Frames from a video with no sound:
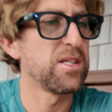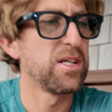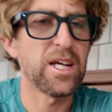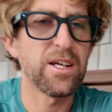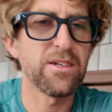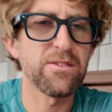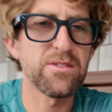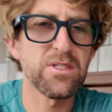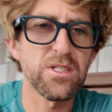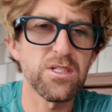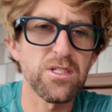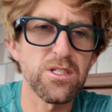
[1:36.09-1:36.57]
it
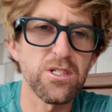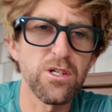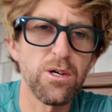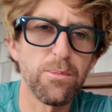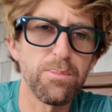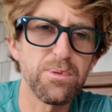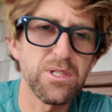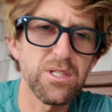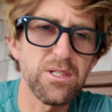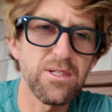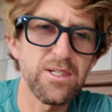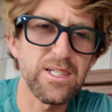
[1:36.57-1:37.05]
gives us an
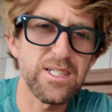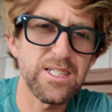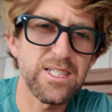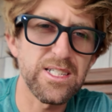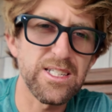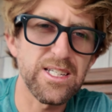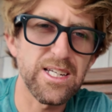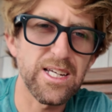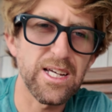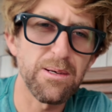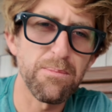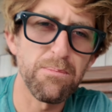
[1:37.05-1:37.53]

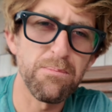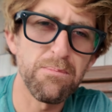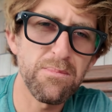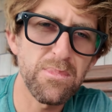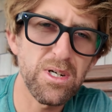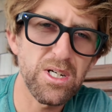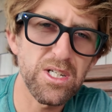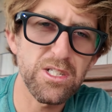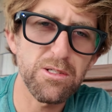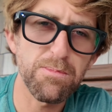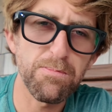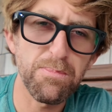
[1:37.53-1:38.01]
opportunity to get
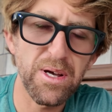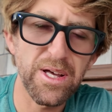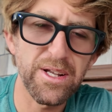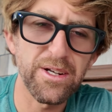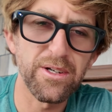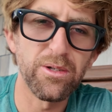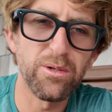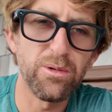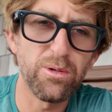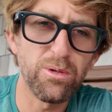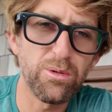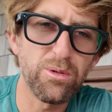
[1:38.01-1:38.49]
much better